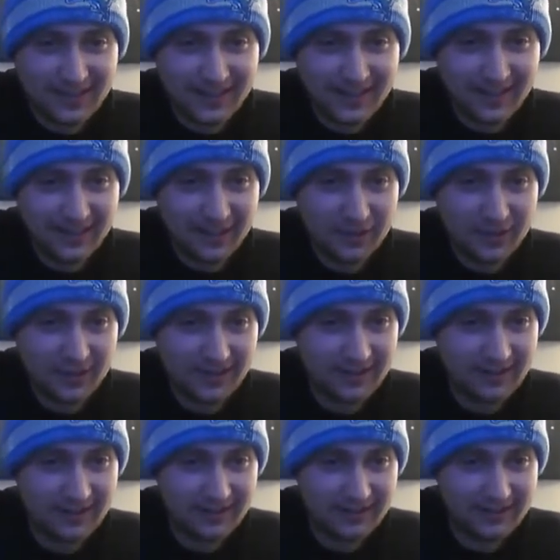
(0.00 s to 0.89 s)

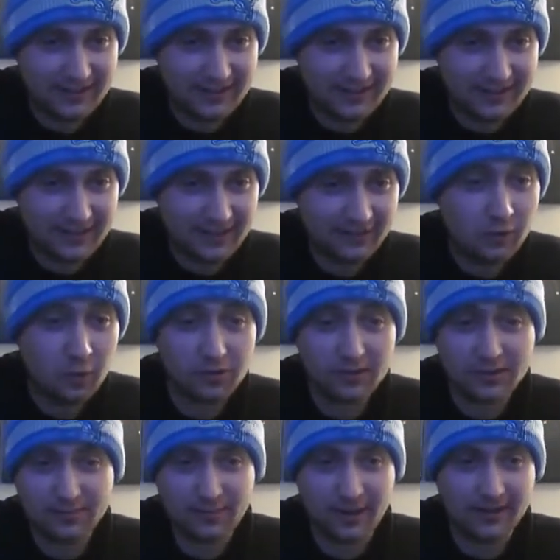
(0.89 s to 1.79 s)
Okay. Of
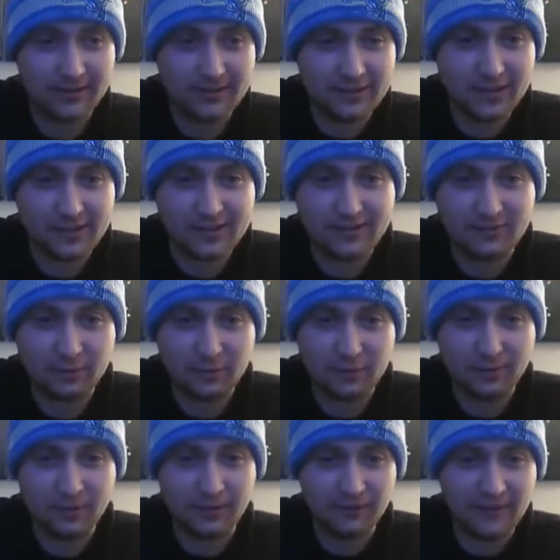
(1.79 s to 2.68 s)
course, Micah and Justin
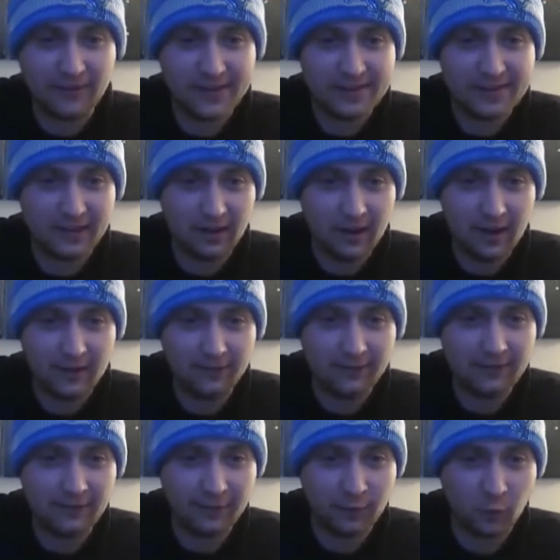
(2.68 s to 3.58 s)
will be facing off
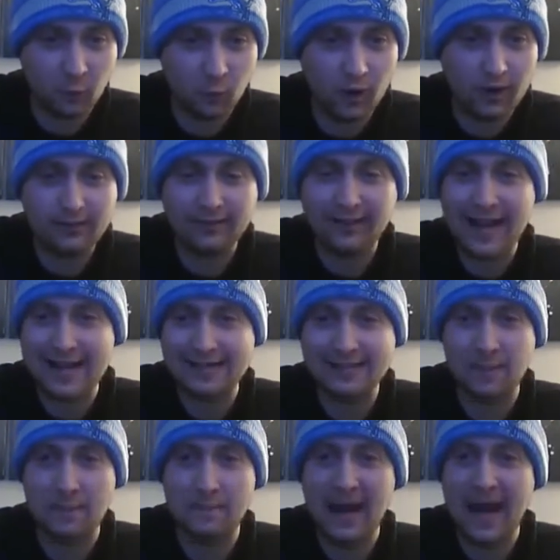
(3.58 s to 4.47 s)
for one
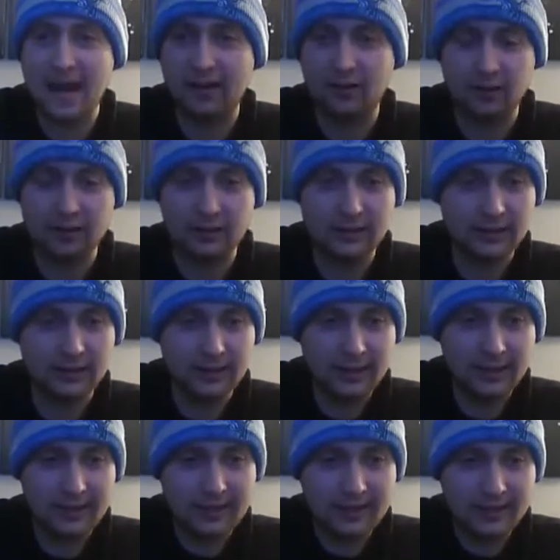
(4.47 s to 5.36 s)
last battle
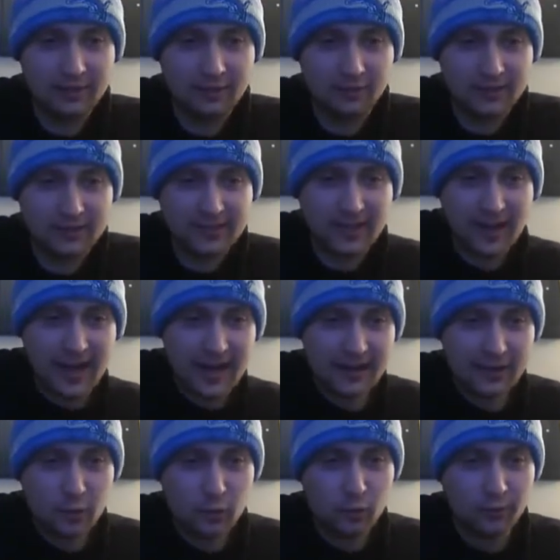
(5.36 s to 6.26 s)
to to
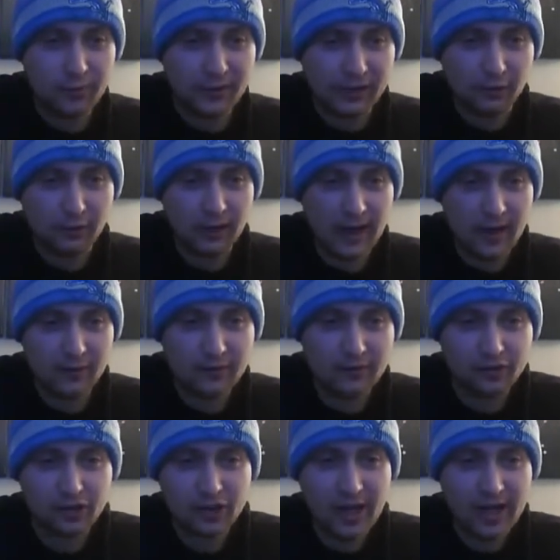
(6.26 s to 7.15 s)
decide who will be
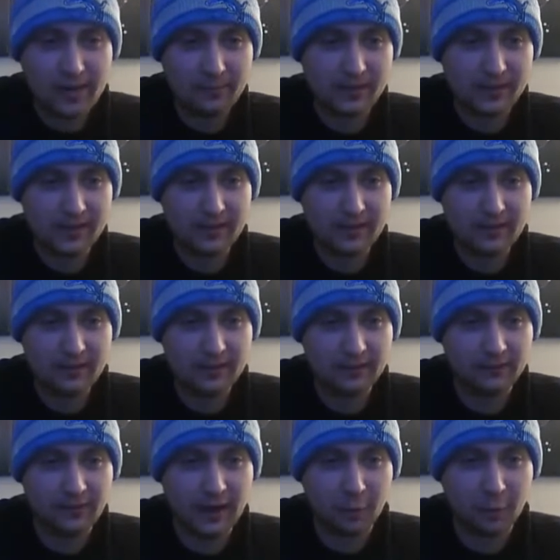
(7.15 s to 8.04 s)
crowned champion
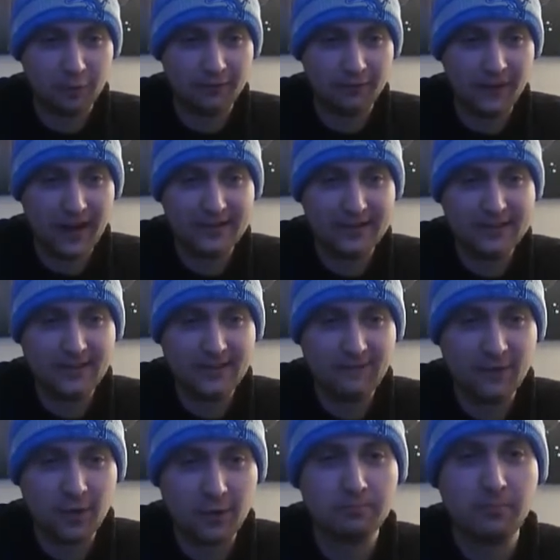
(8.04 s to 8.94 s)
of our fantasy
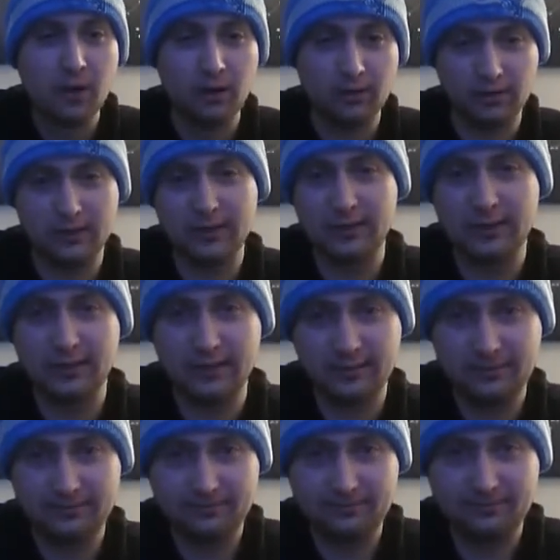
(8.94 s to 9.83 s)
football league.
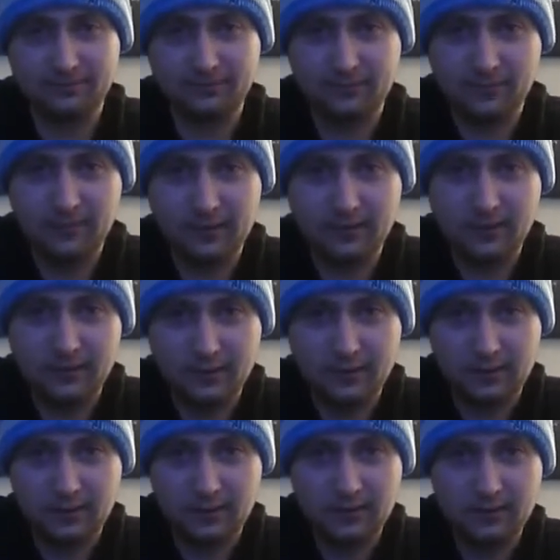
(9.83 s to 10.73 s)

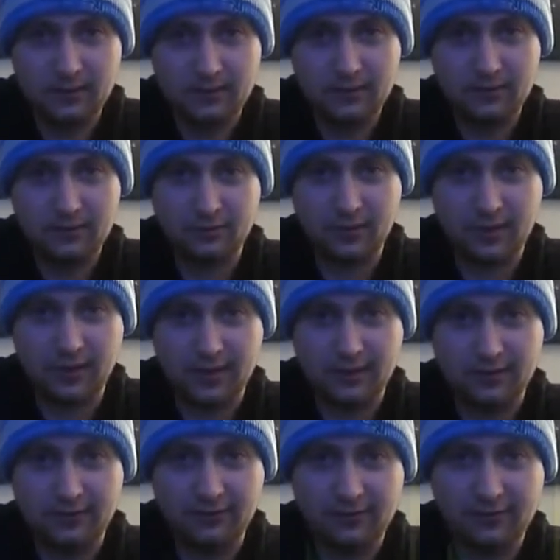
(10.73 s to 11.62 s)
Do we
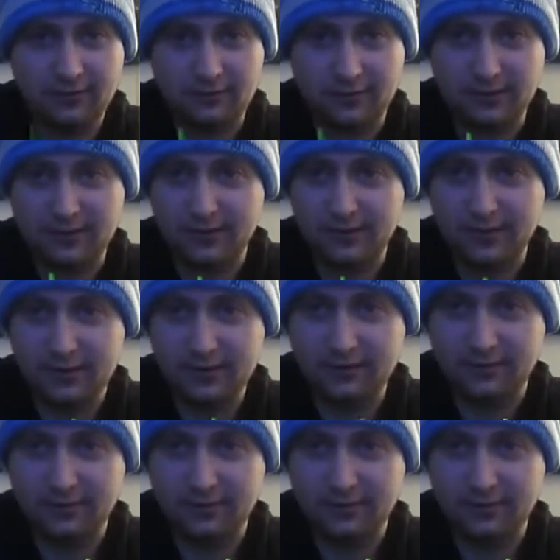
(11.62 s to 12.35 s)
have, what's this?